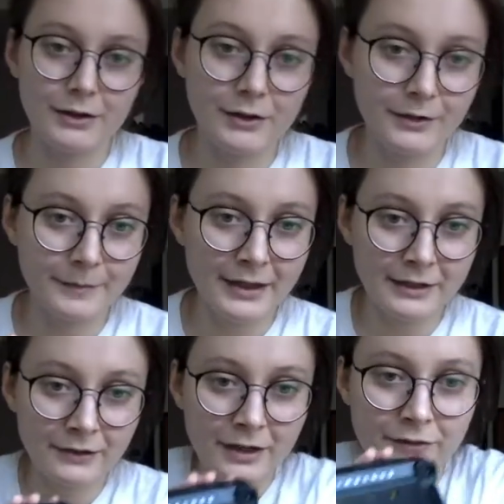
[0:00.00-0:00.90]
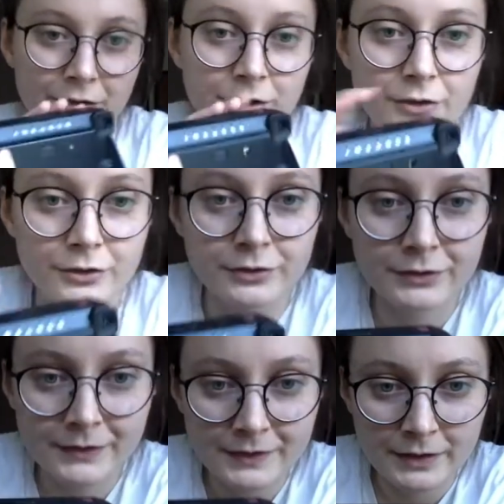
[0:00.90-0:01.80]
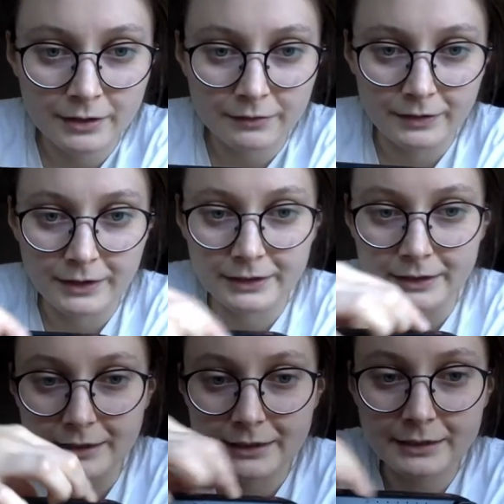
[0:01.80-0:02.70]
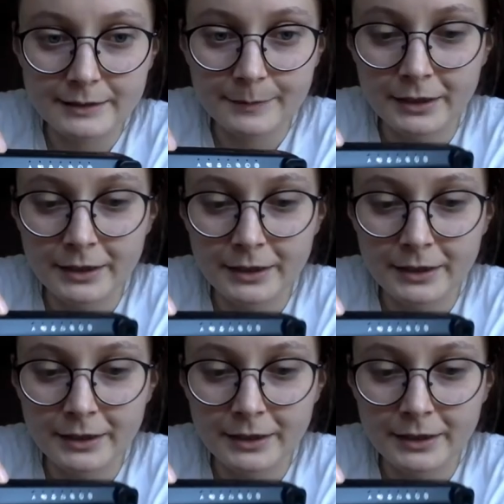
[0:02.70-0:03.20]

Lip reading: On the back we have the controls with the LED display.